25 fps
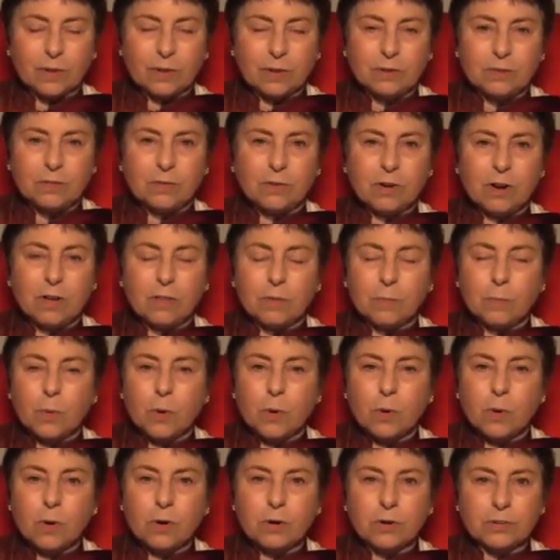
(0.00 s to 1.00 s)
through all the
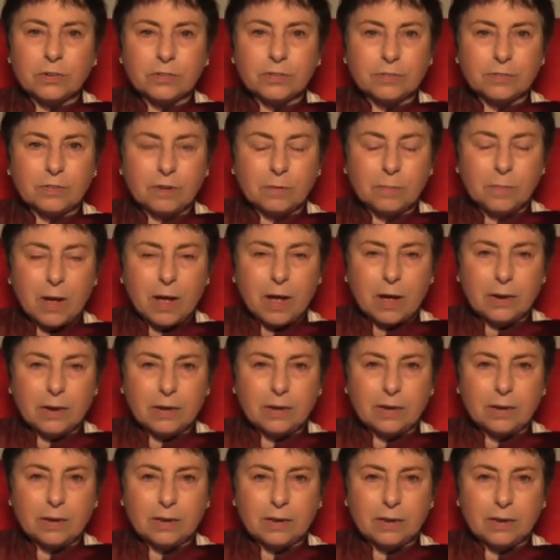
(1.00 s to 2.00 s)
pores of our
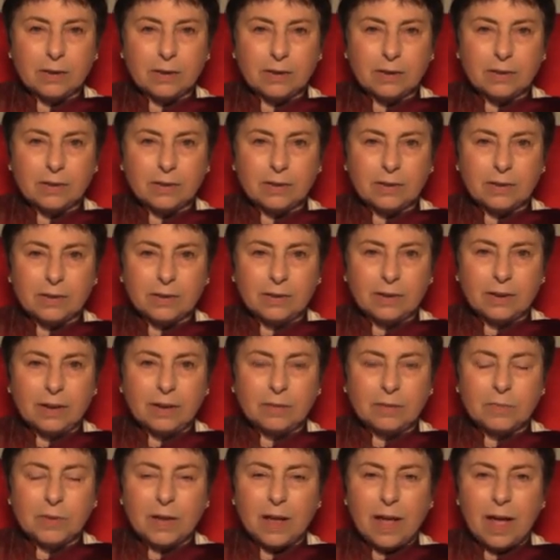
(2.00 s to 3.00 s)
body,
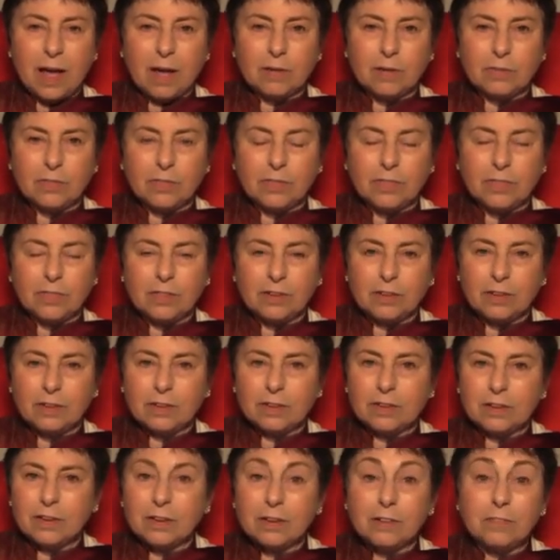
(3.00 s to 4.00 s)
coming out
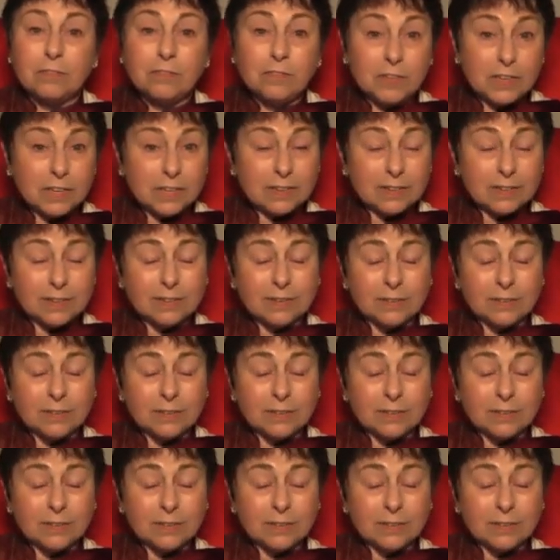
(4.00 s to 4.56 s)
the feet.